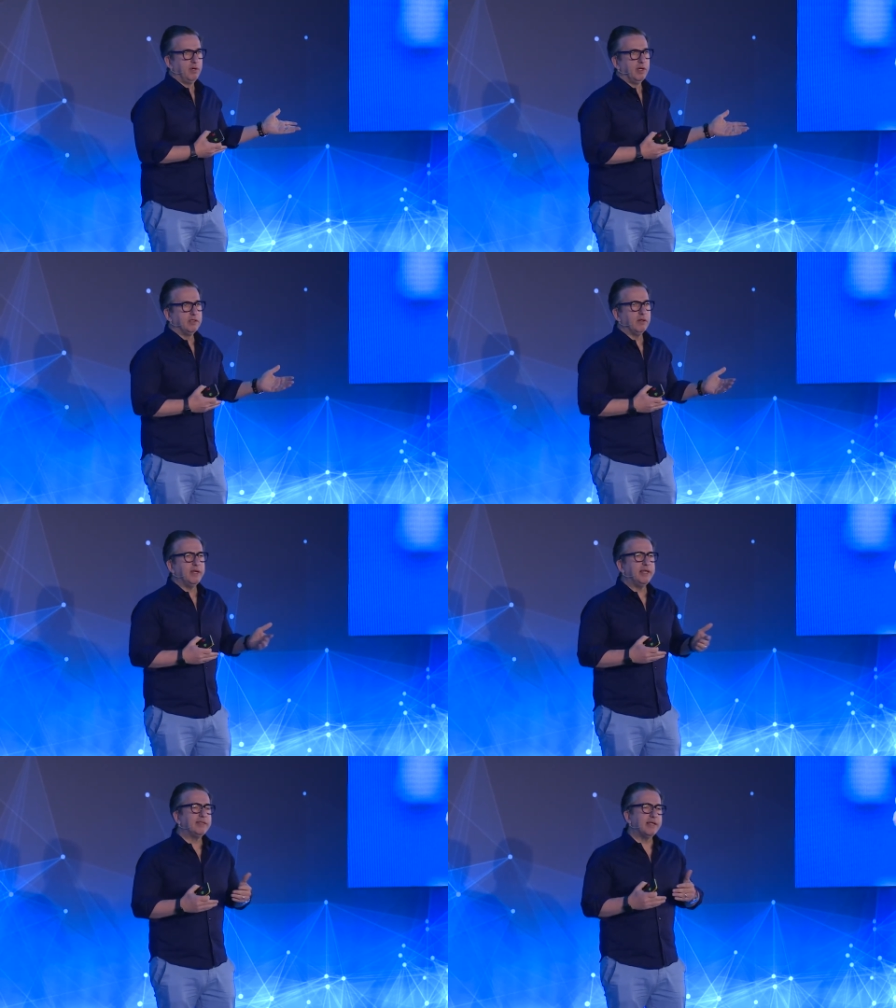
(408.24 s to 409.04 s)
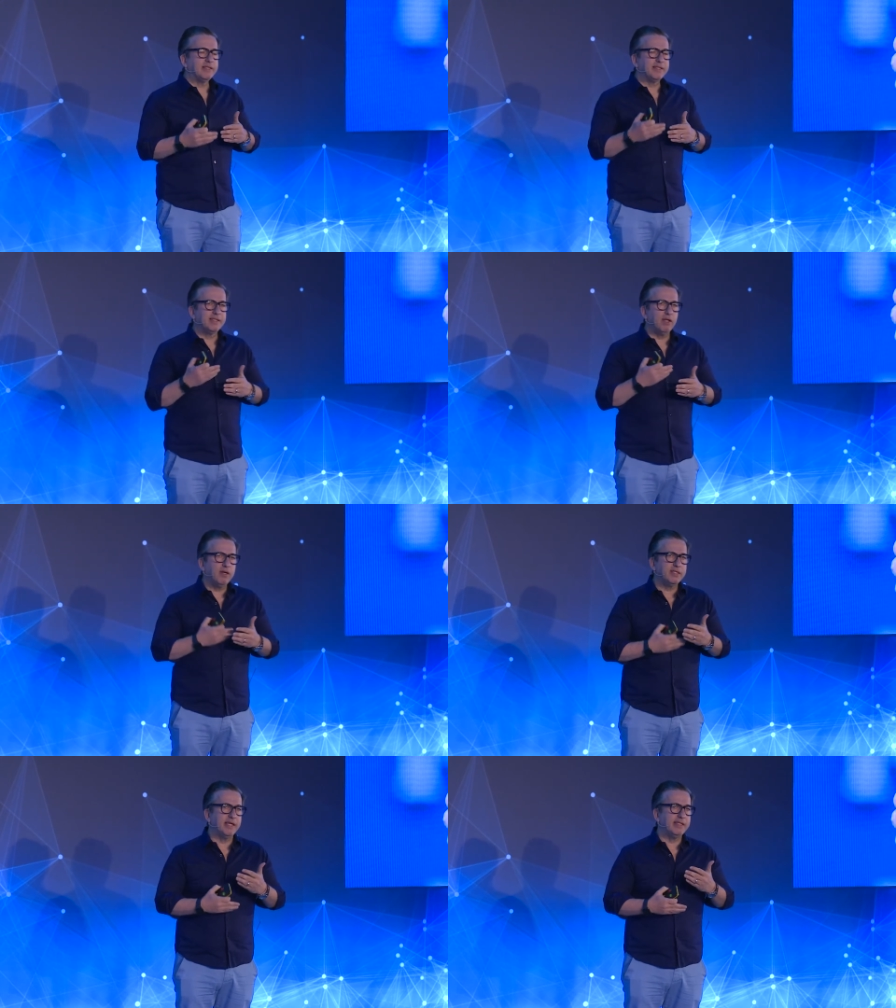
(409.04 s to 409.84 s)
So it's as long
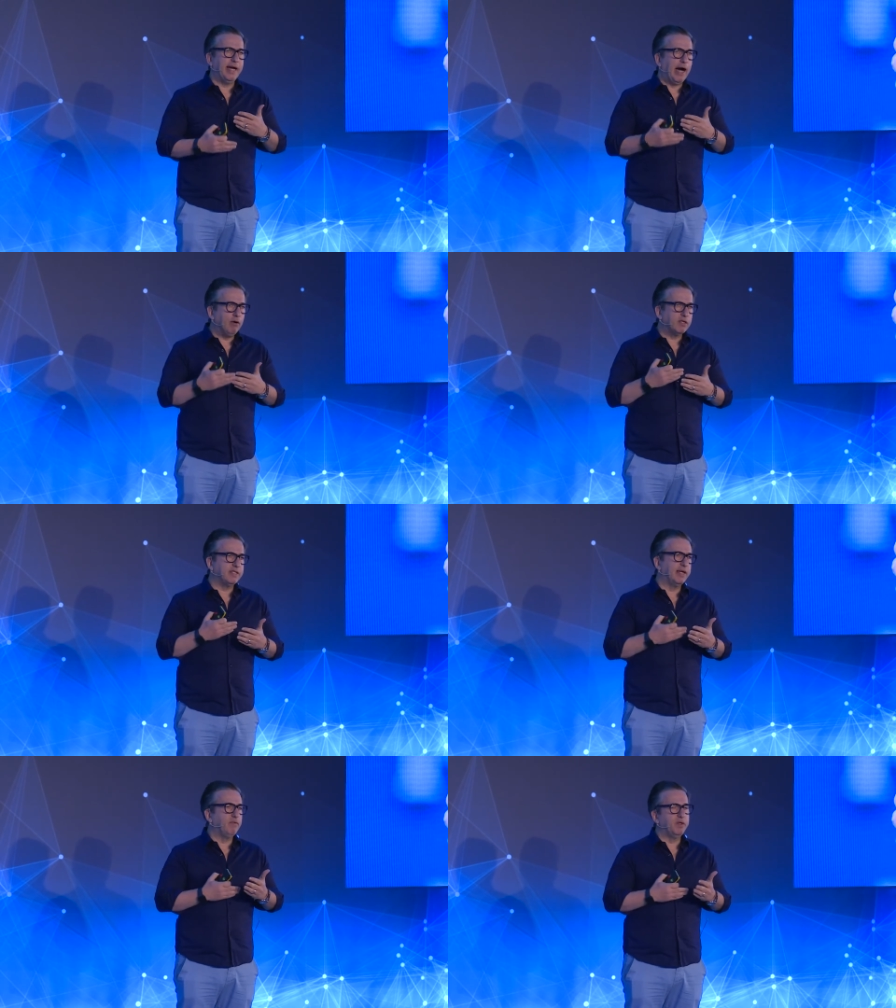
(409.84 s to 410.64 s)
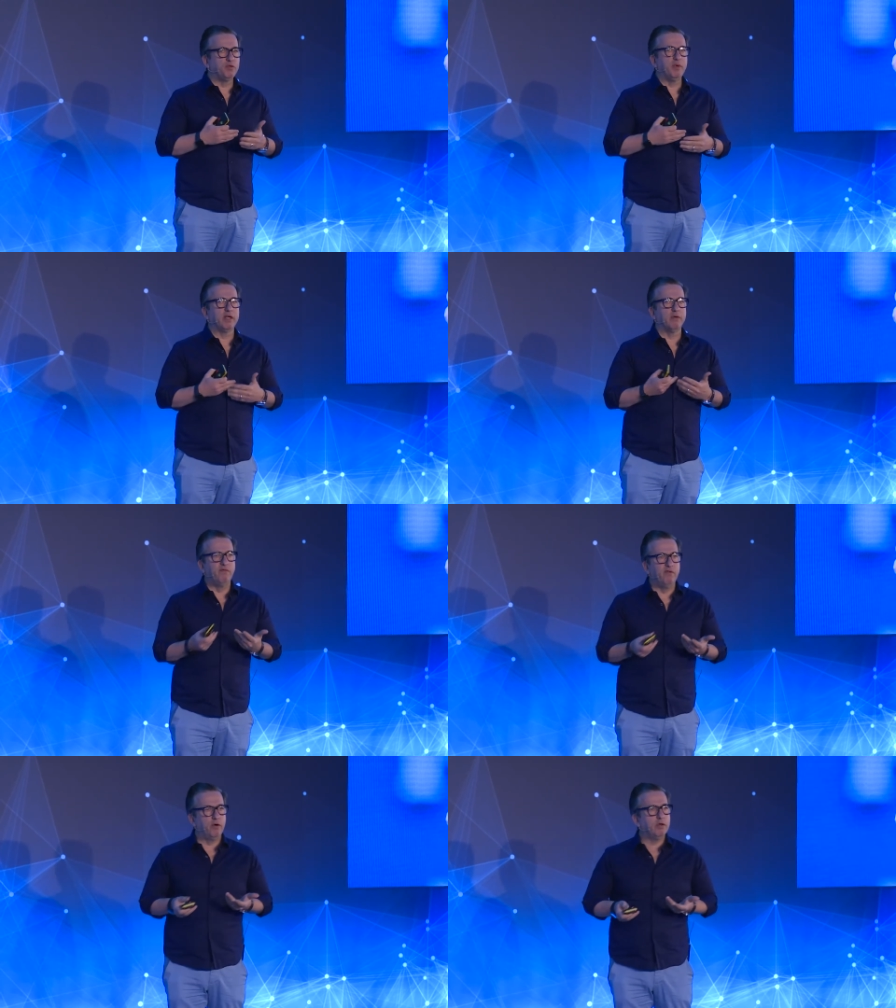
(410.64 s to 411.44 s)
as the doubt is there, which we
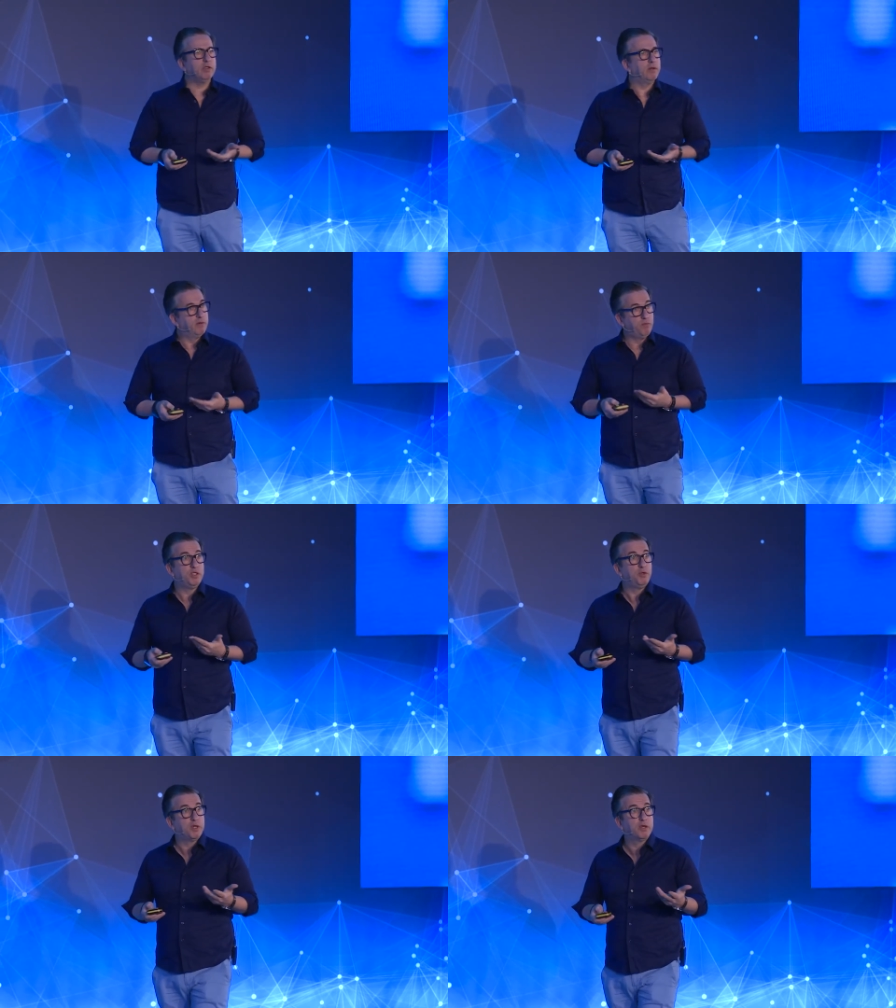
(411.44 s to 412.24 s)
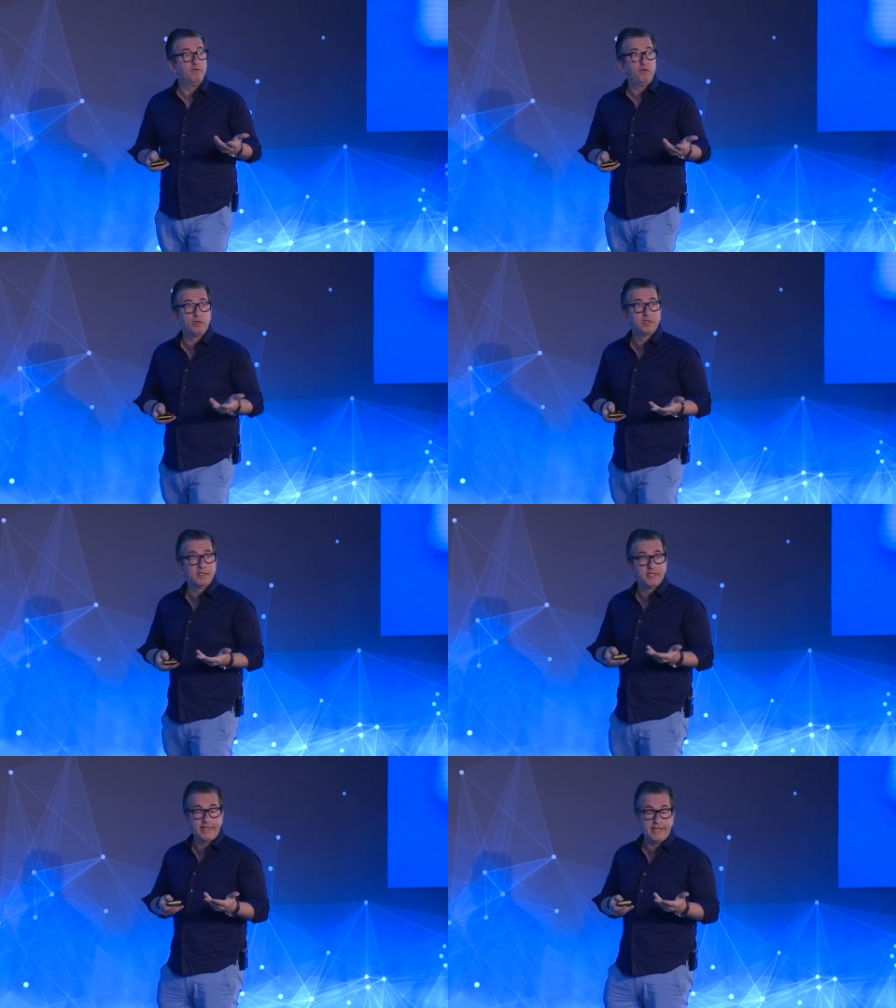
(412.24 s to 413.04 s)
convert, which we convert
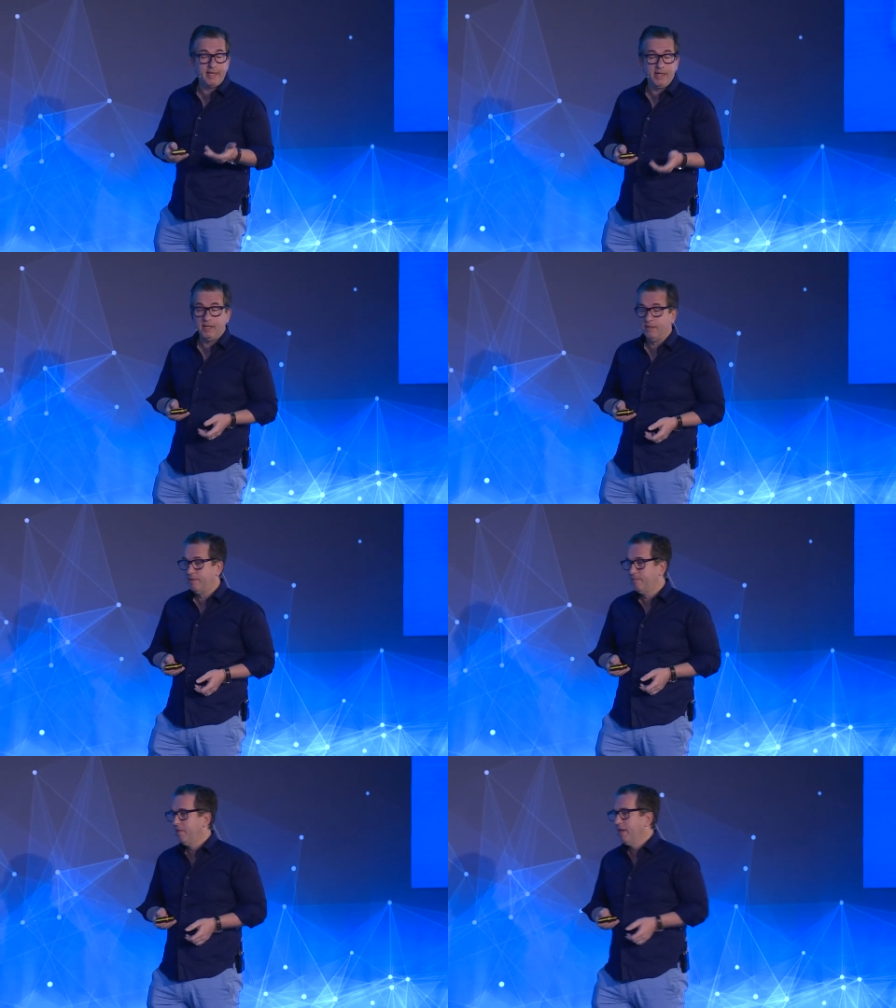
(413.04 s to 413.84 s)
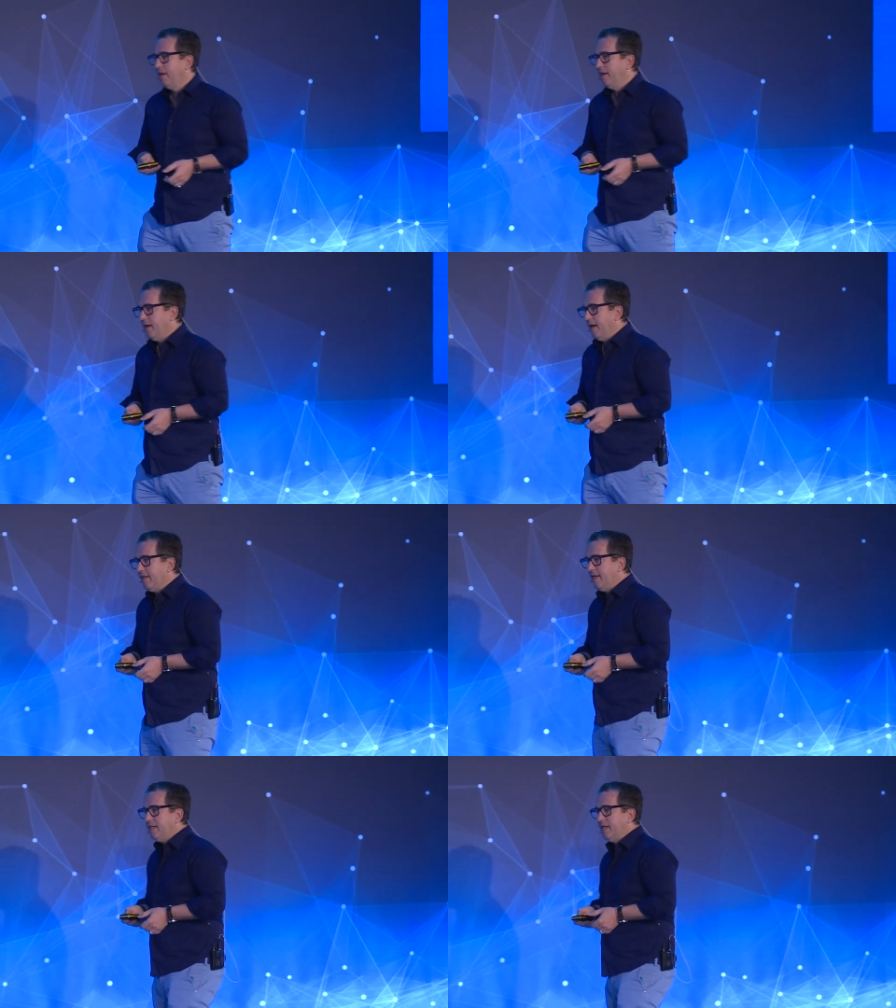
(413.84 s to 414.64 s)
steadily, I
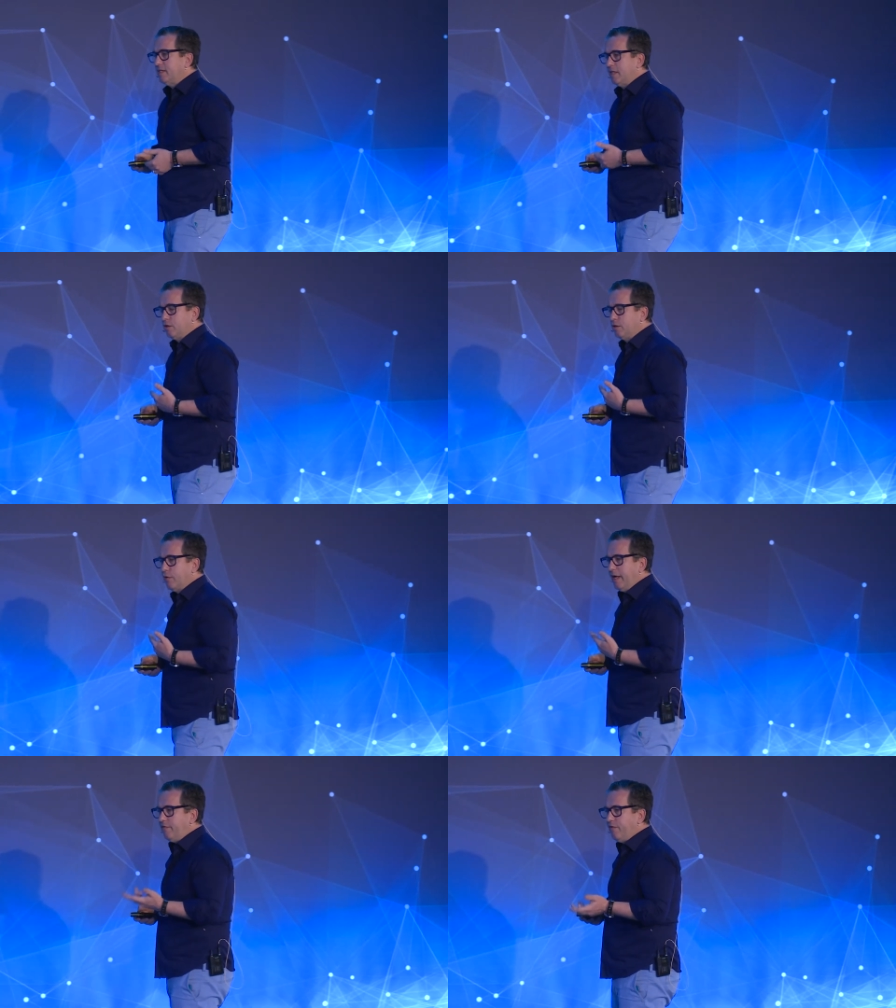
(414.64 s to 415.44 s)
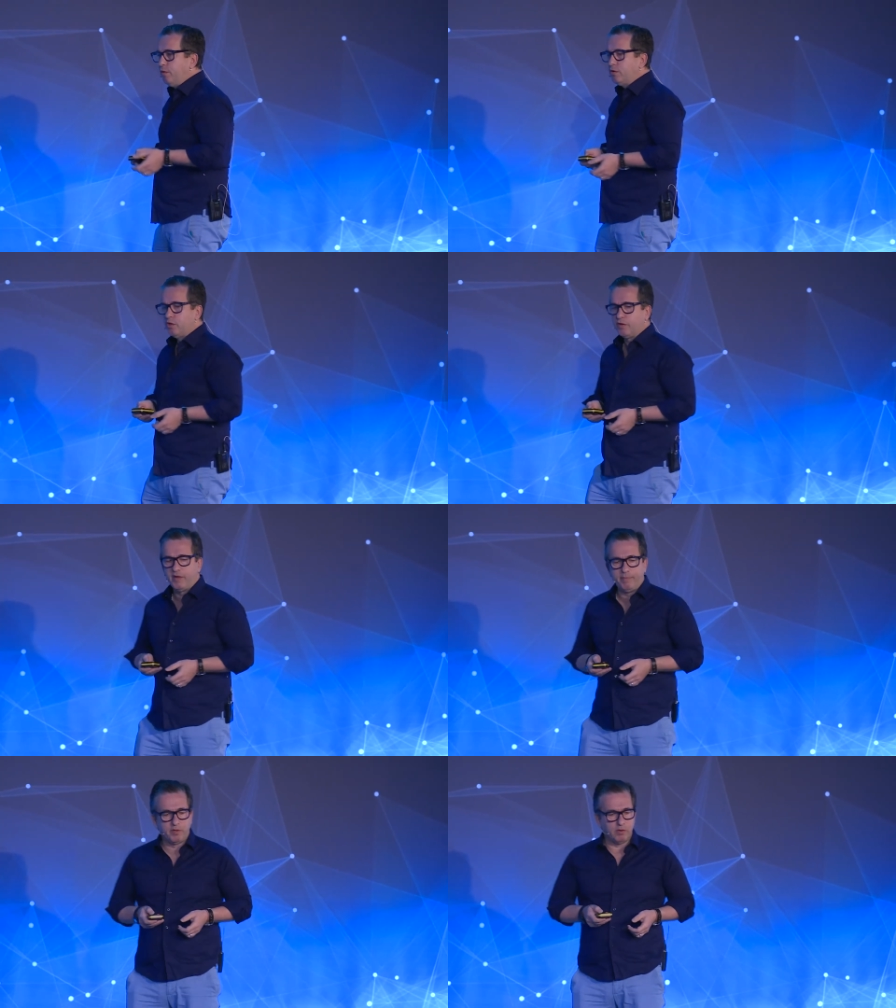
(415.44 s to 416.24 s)
think there's a great future in
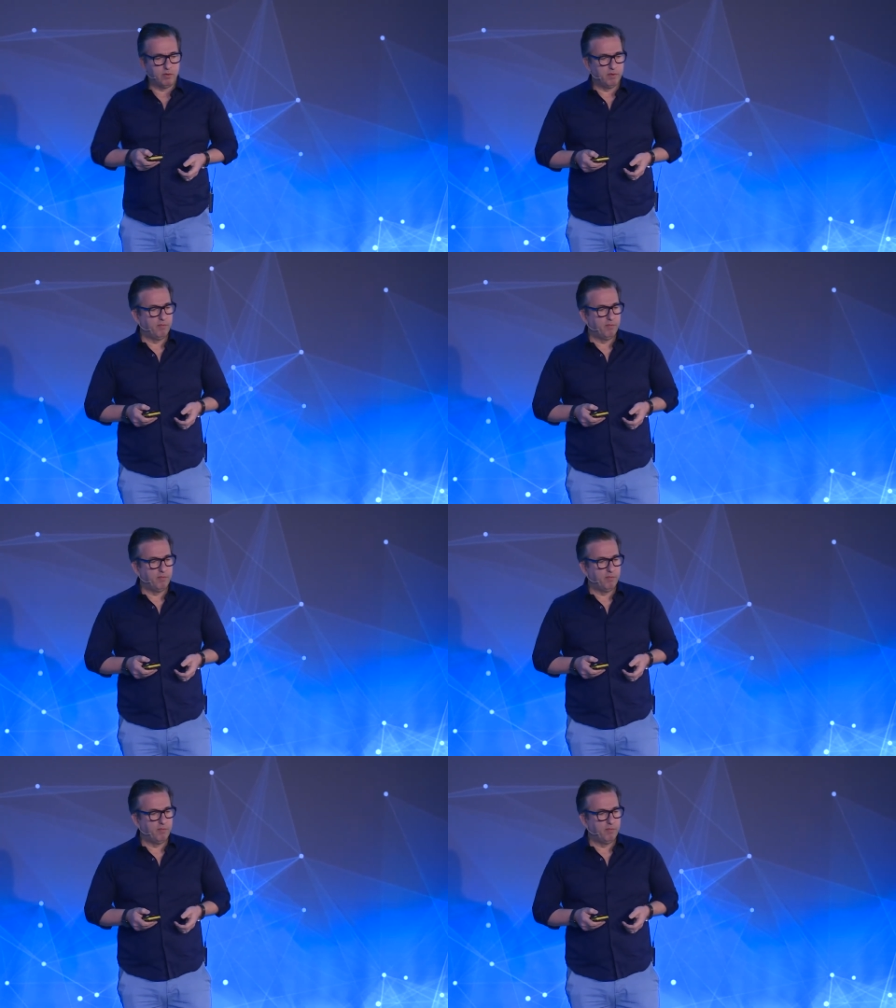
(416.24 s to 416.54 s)
crypto.